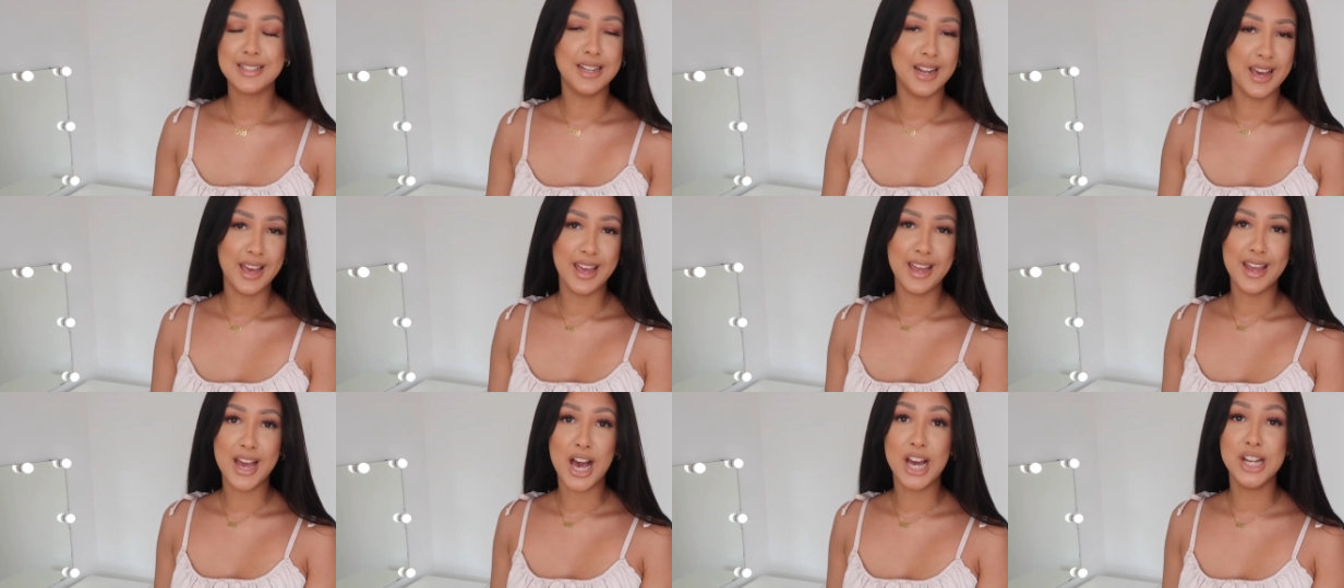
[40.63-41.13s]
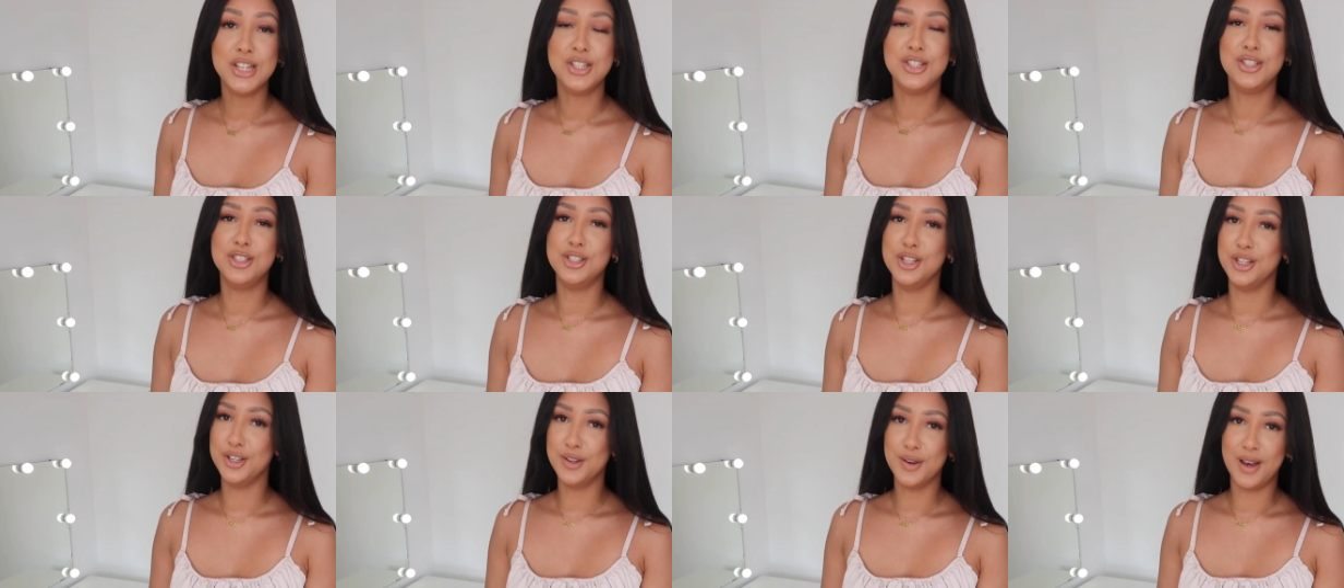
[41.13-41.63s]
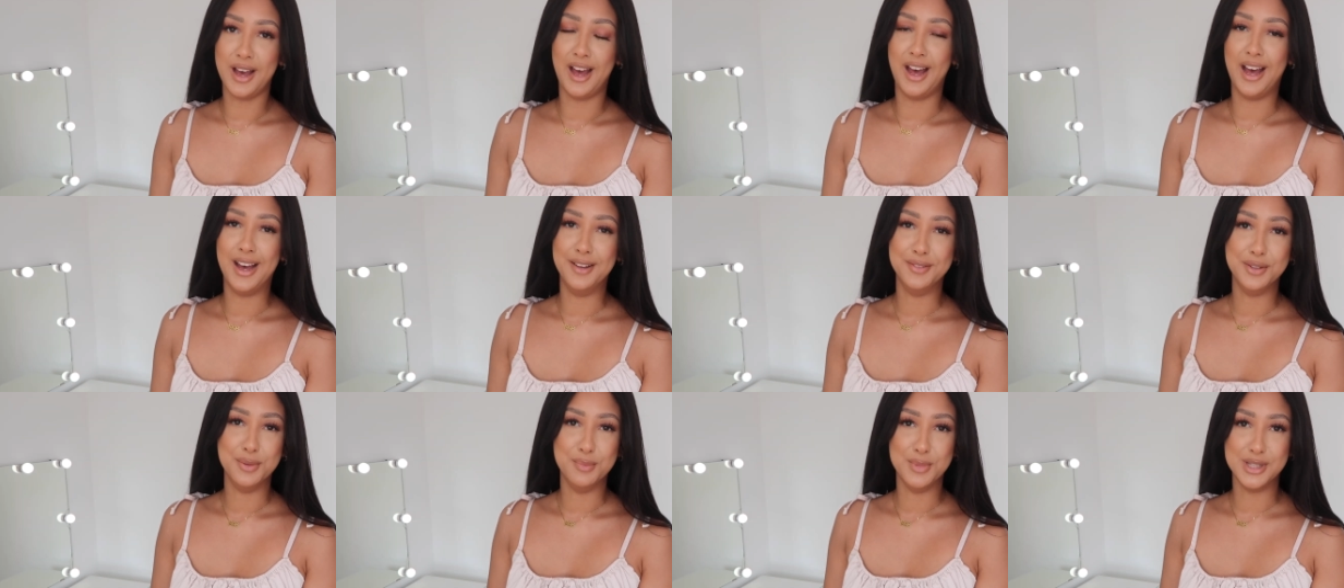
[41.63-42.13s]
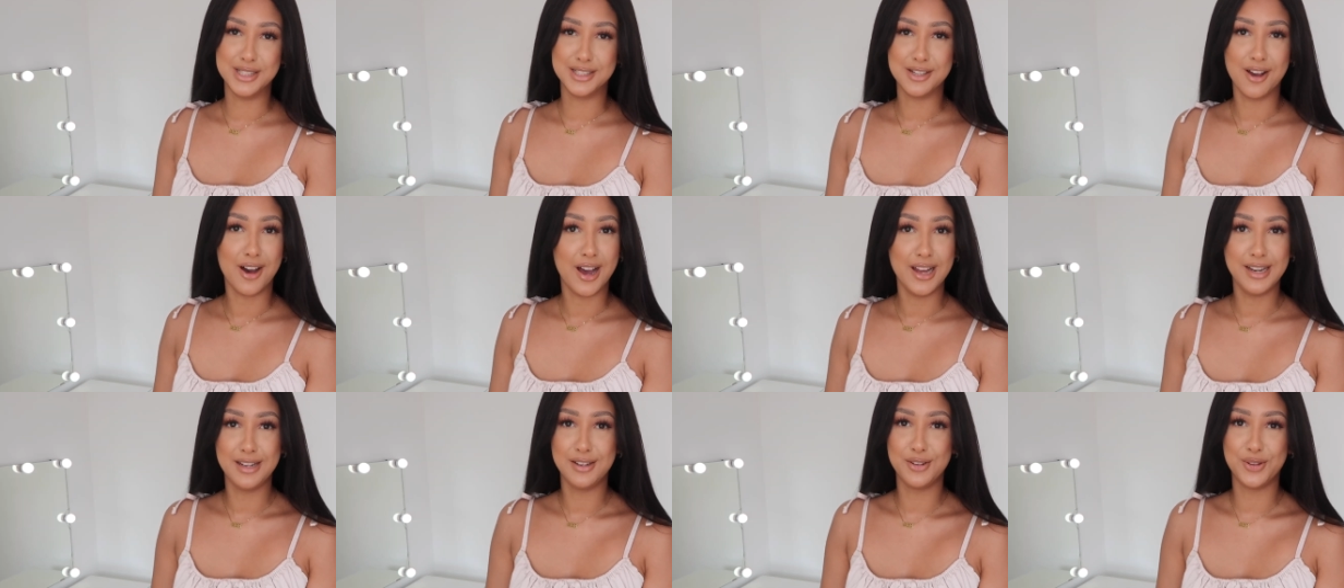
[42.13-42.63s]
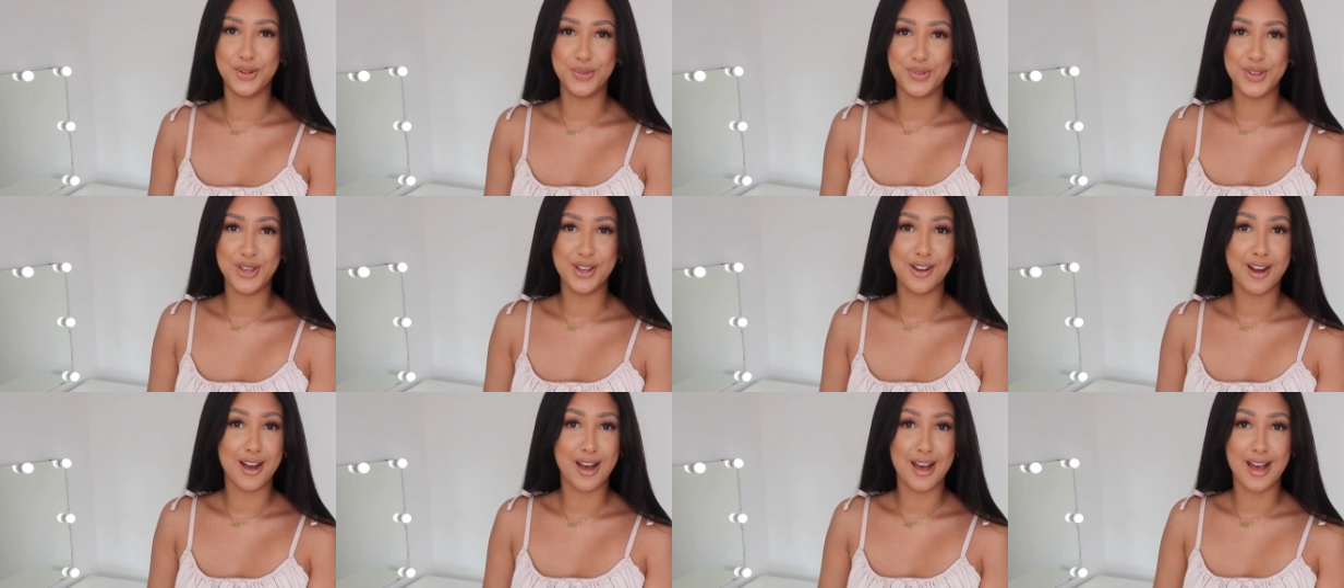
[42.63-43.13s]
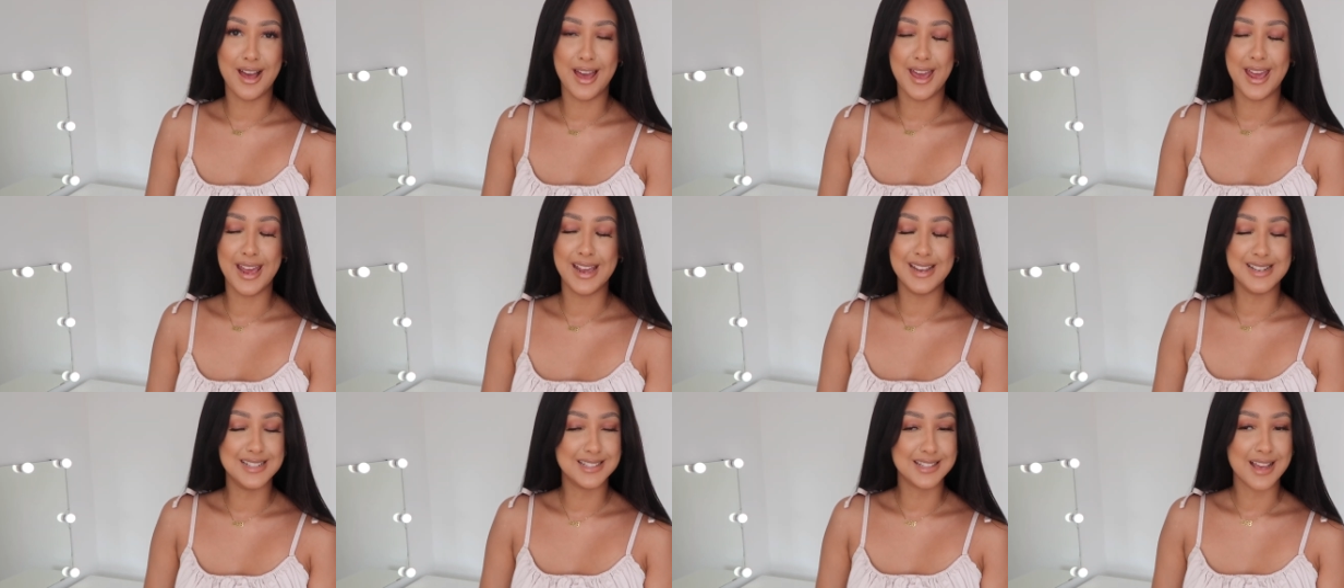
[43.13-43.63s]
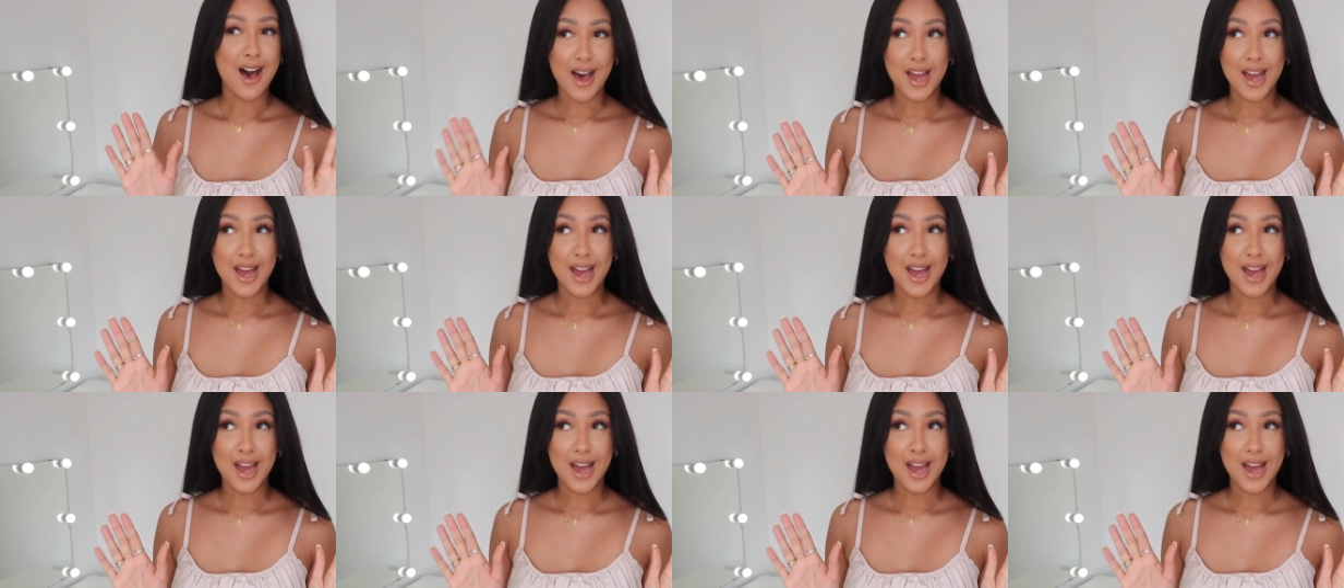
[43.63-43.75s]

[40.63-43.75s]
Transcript: Today I do have a Missguided haul for you guys.